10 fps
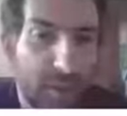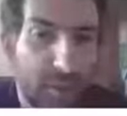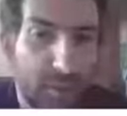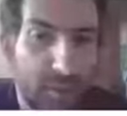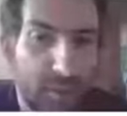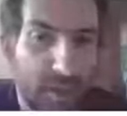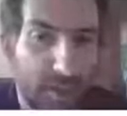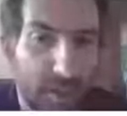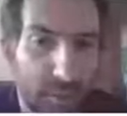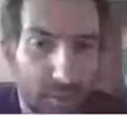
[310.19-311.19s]
code
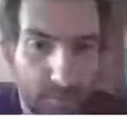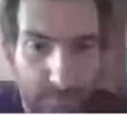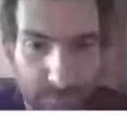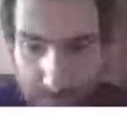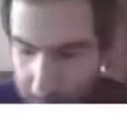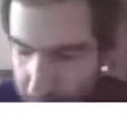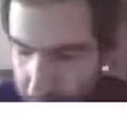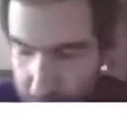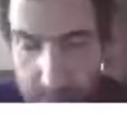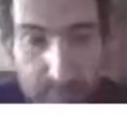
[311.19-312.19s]
generator.
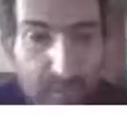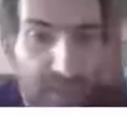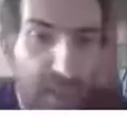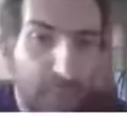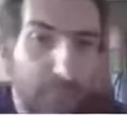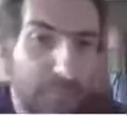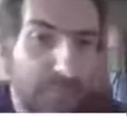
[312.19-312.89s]
Now,